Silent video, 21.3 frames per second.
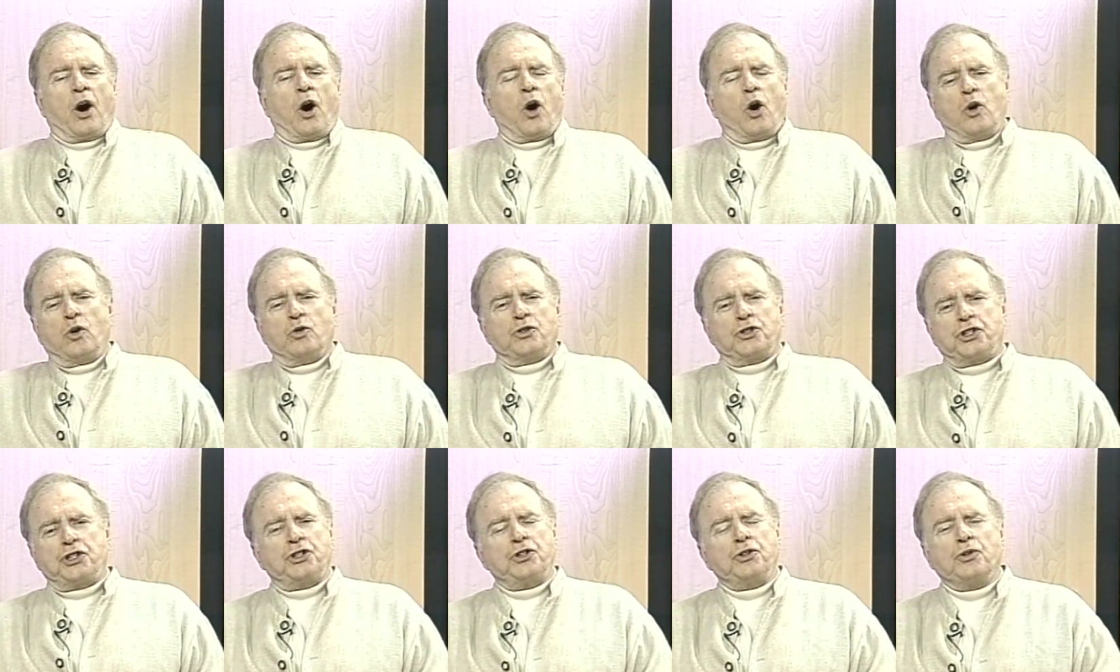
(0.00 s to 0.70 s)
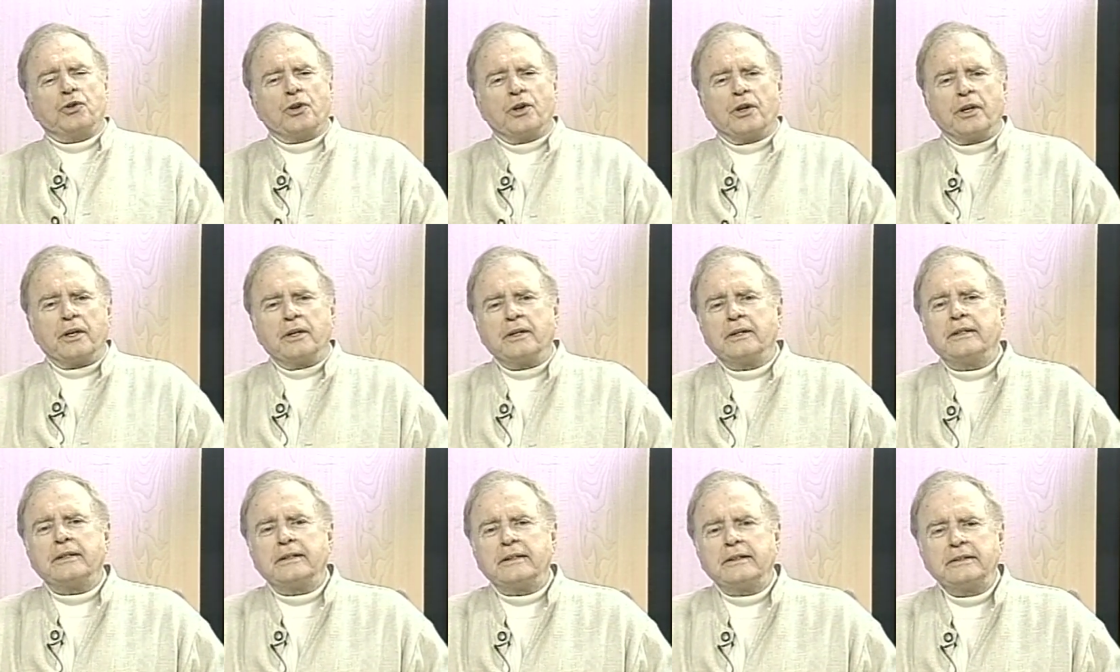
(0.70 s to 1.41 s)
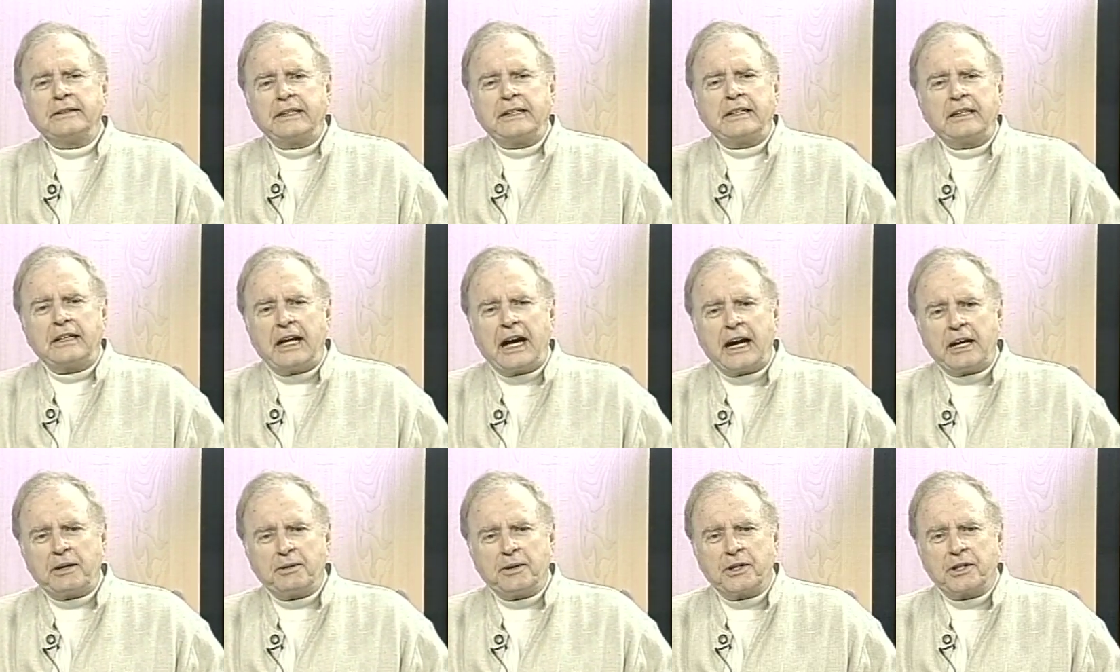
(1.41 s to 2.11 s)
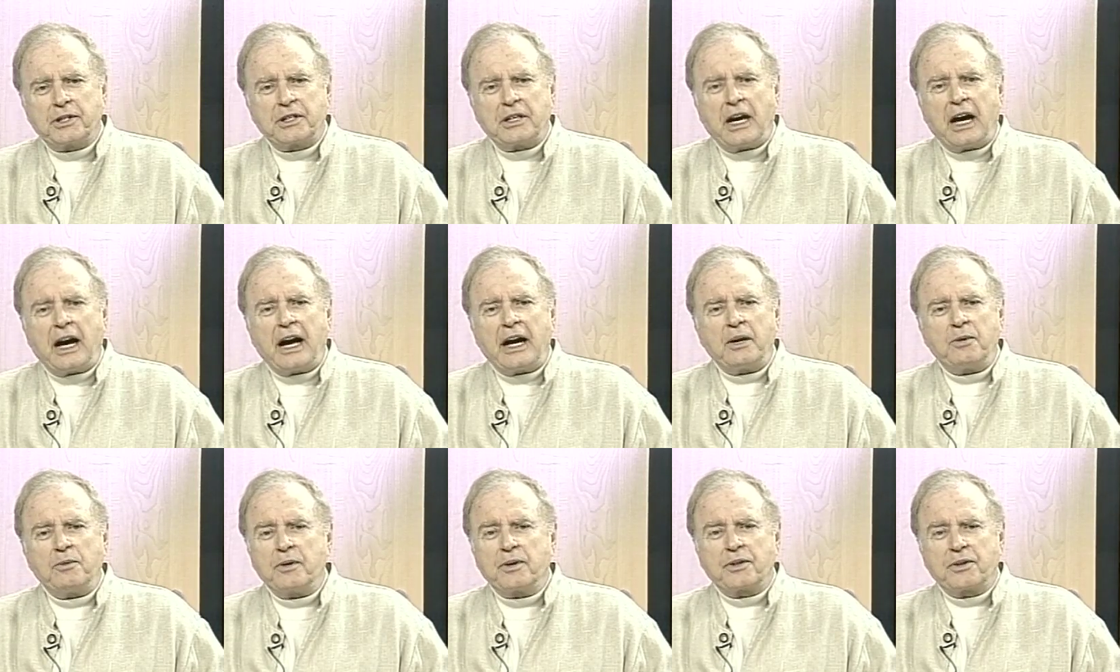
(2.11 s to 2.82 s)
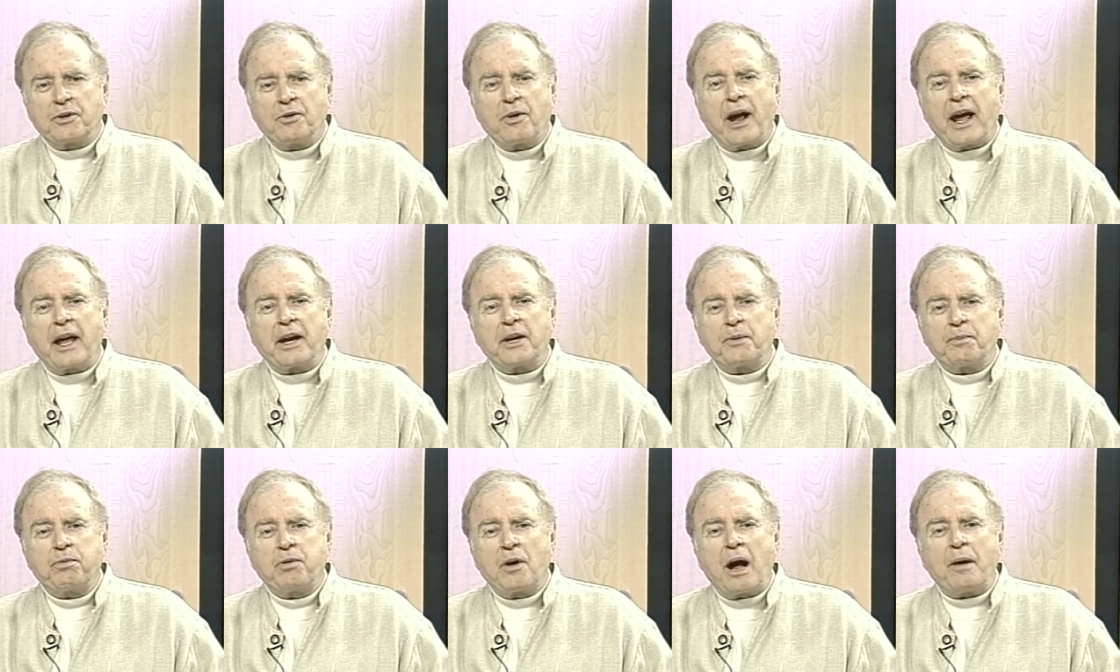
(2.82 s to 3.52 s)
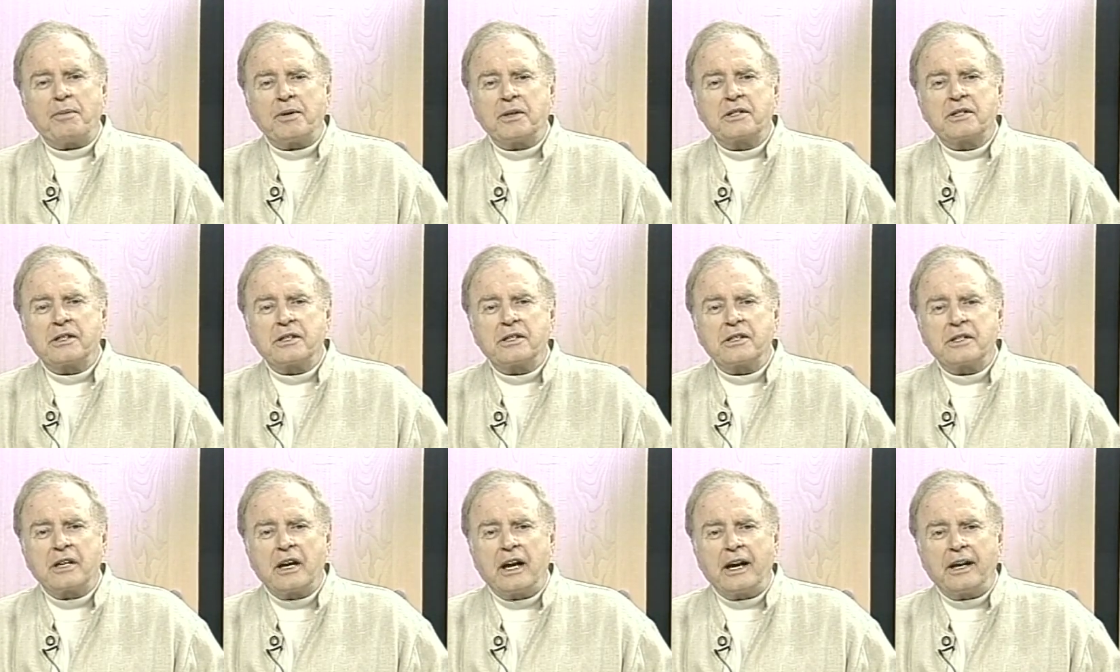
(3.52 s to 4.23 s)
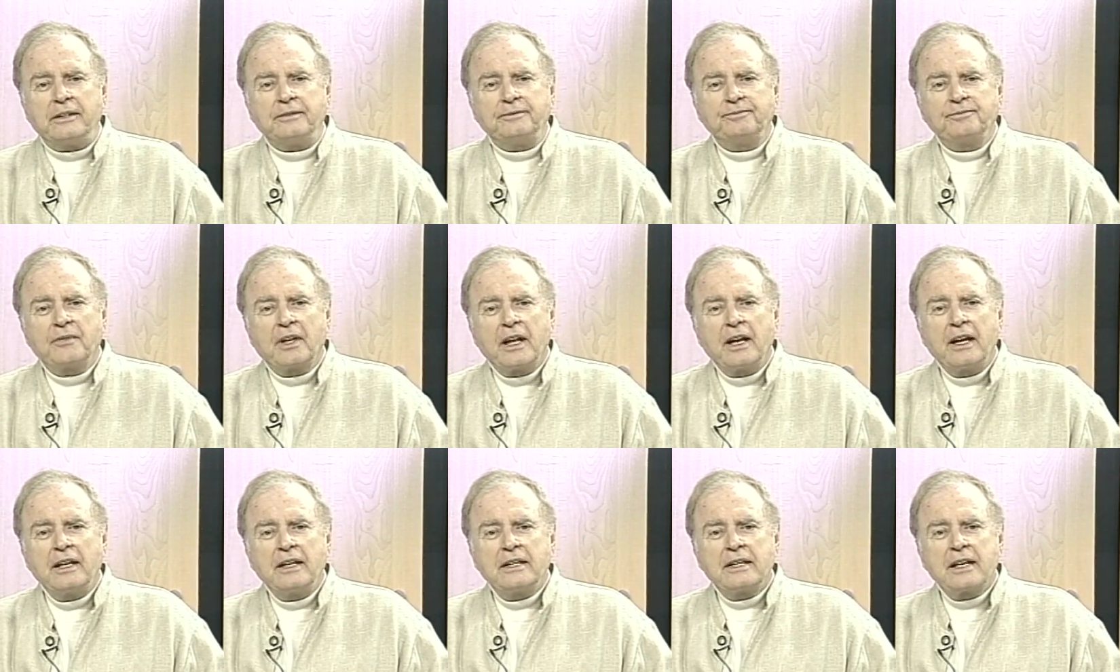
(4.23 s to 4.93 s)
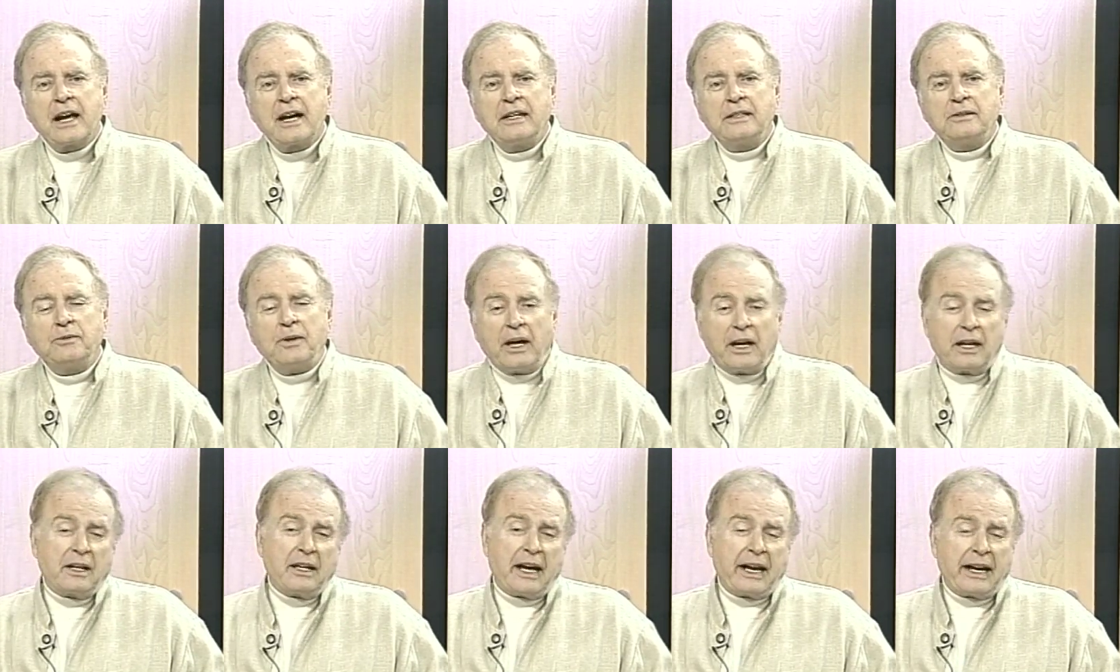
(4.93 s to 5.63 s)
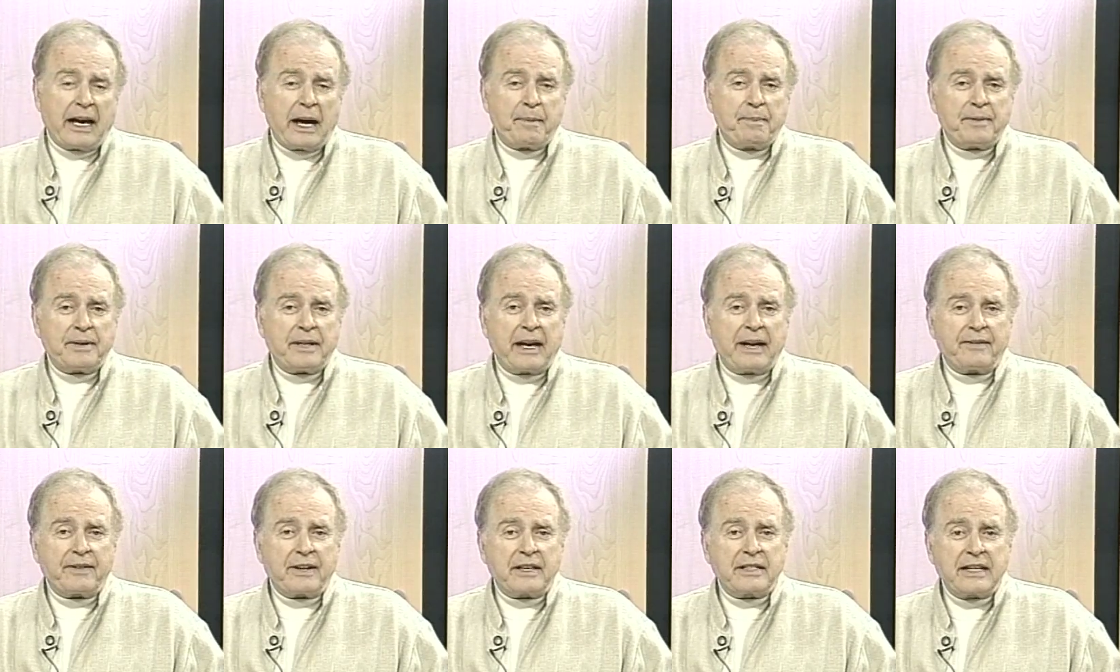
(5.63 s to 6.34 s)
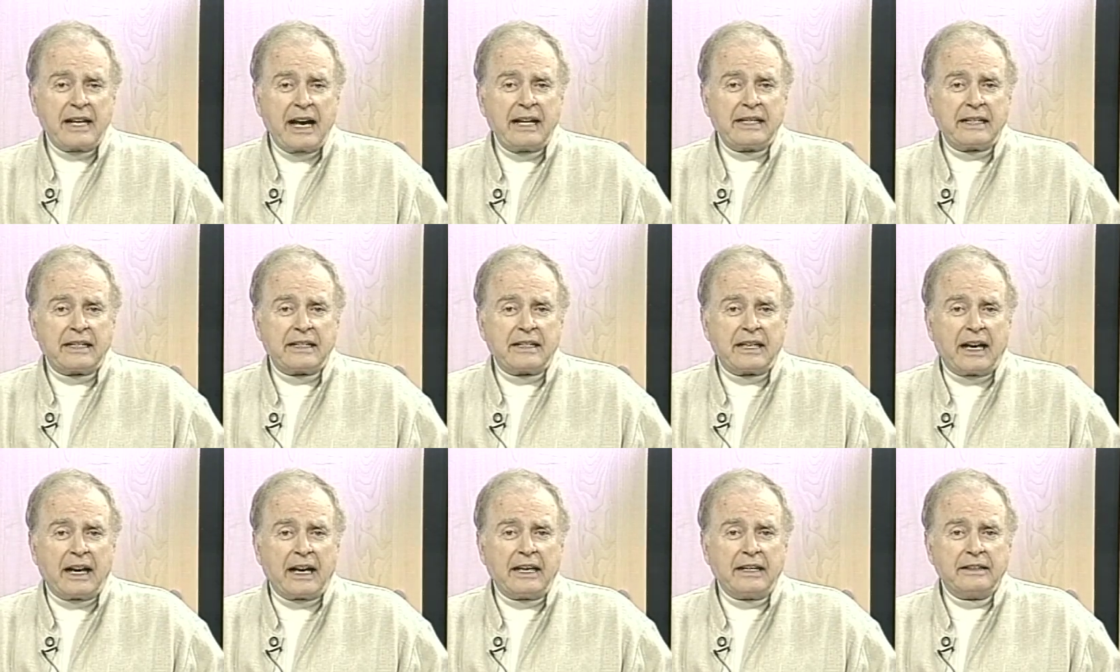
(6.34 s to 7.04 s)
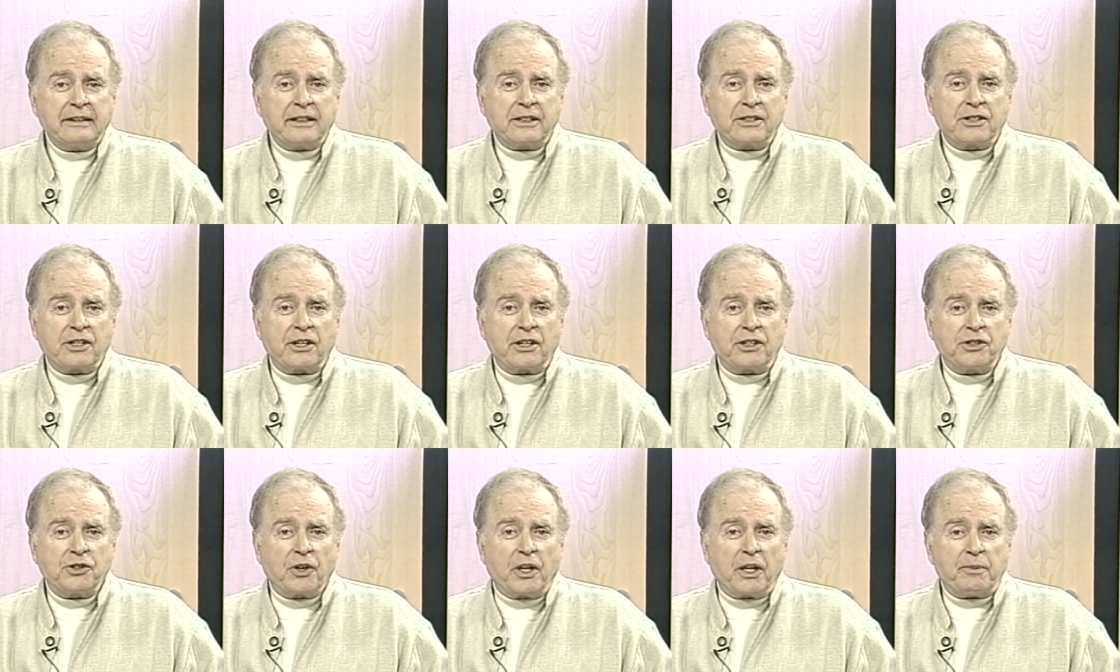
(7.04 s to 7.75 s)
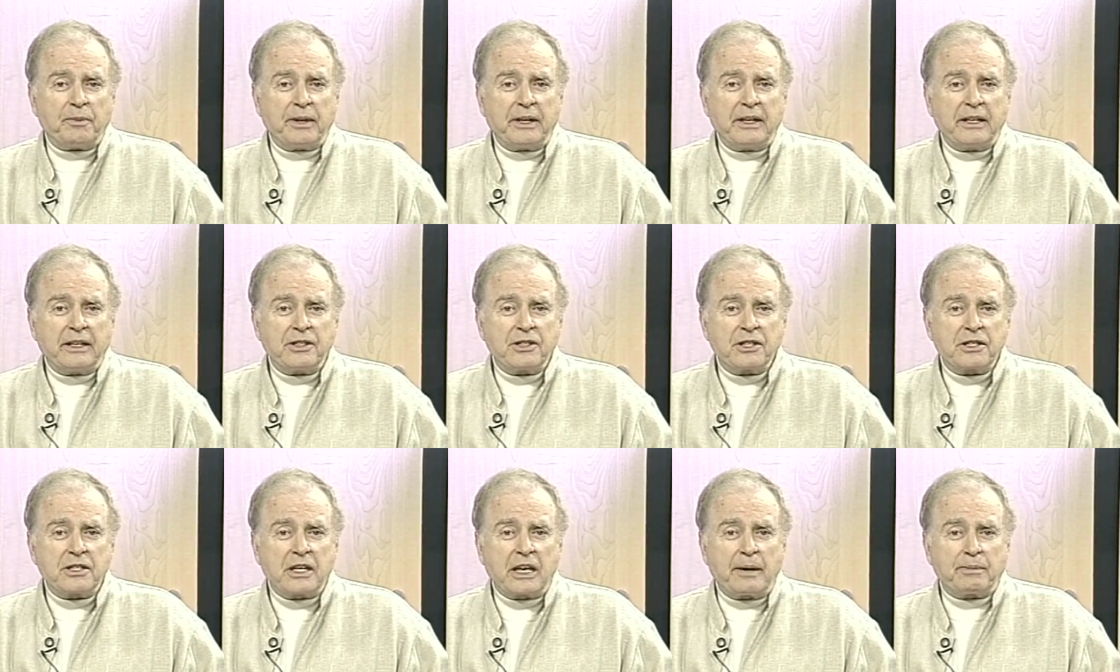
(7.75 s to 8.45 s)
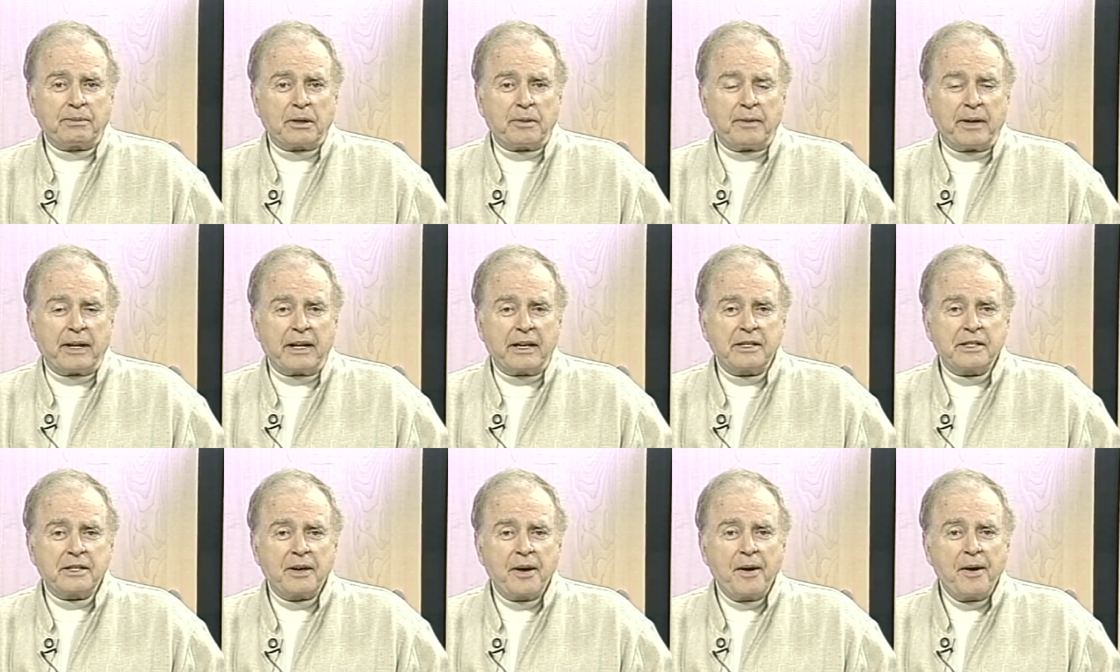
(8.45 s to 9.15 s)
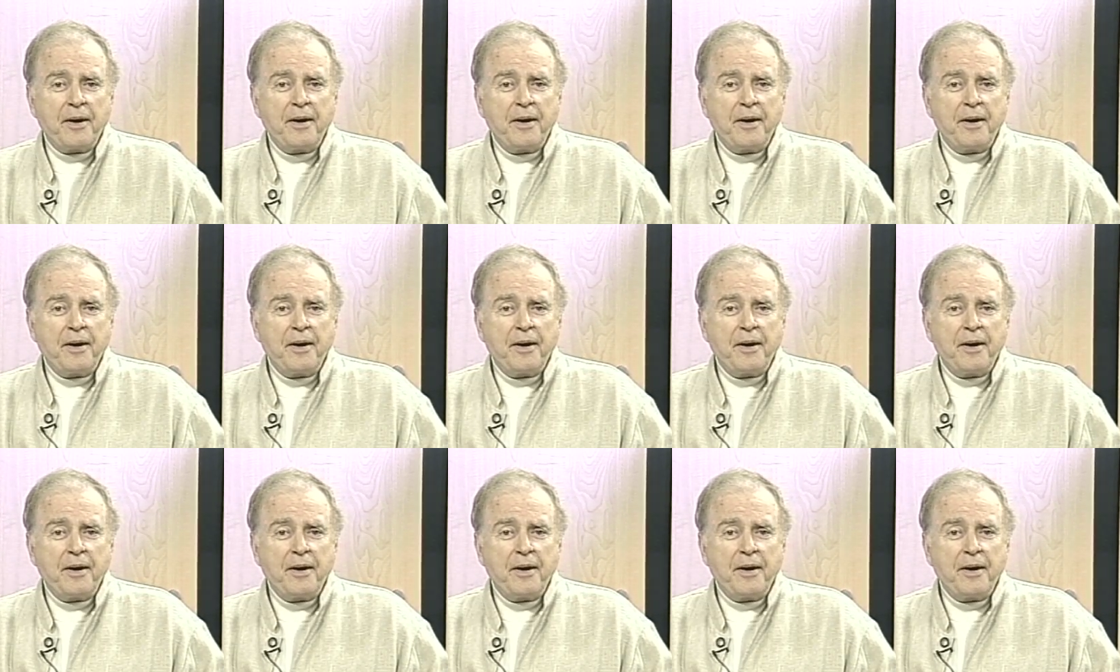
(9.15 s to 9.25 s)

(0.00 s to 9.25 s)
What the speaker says: Oh, sure, little Irish guy with grand promises, huh? Well, I happen to have an Italian guy that's going to join me in just a couple of minutes,